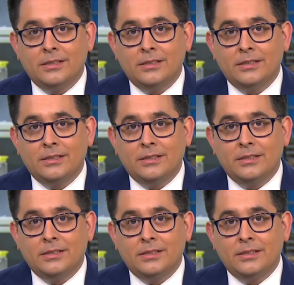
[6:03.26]

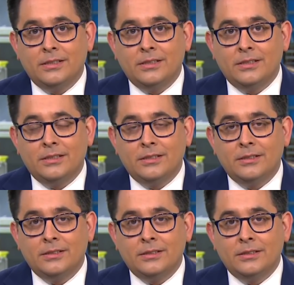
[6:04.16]

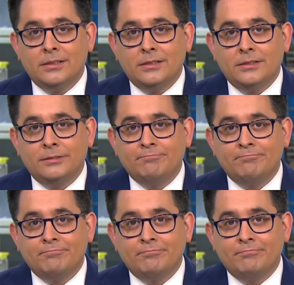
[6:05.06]

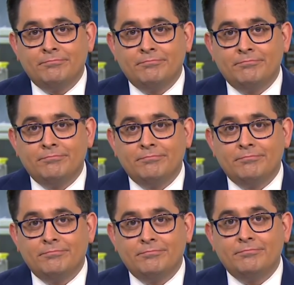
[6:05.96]

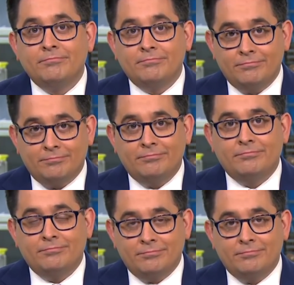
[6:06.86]

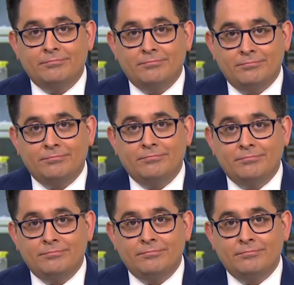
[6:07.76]

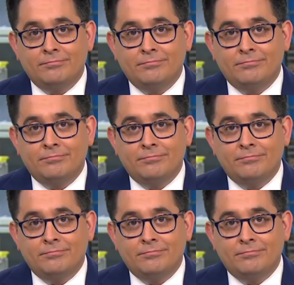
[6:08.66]
This person isn't speaking.